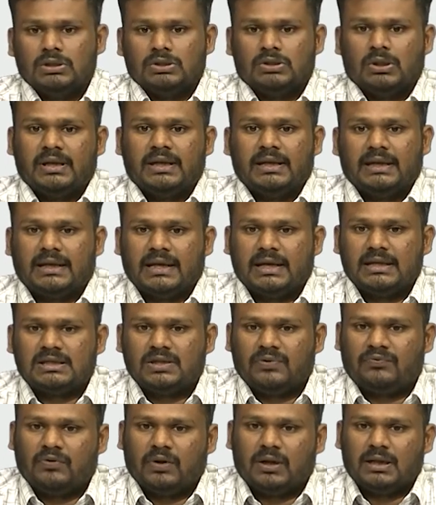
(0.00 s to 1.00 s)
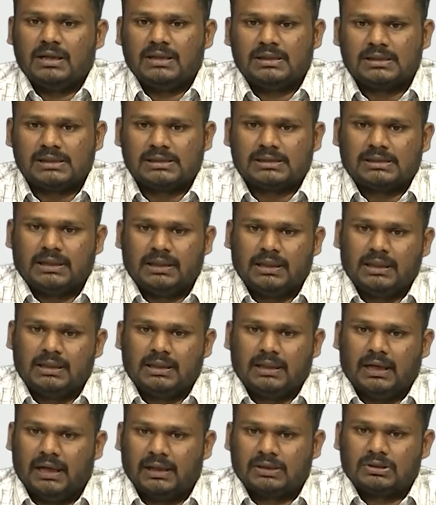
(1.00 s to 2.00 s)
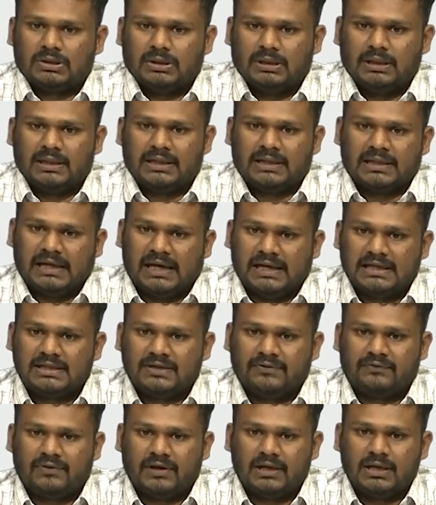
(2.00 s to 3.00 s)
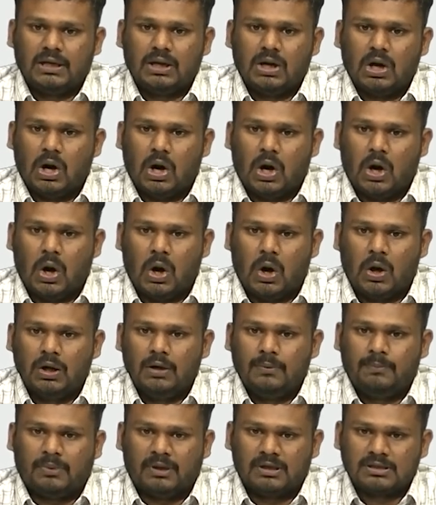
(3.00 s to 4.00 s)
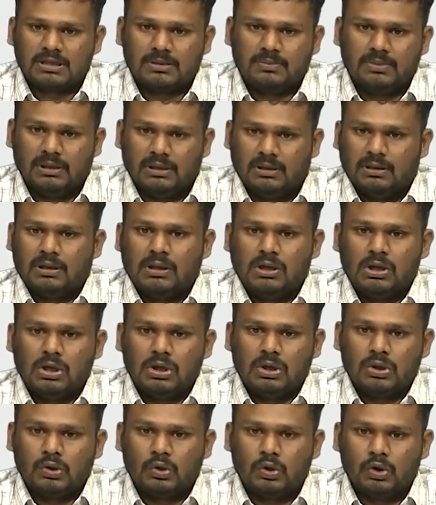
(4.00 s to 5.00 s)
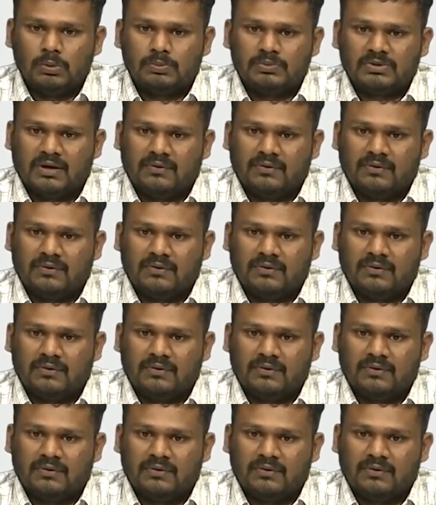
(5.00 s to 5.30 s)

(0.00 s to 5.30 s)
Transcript: So, in case if you are interested in actually classifying all possible groups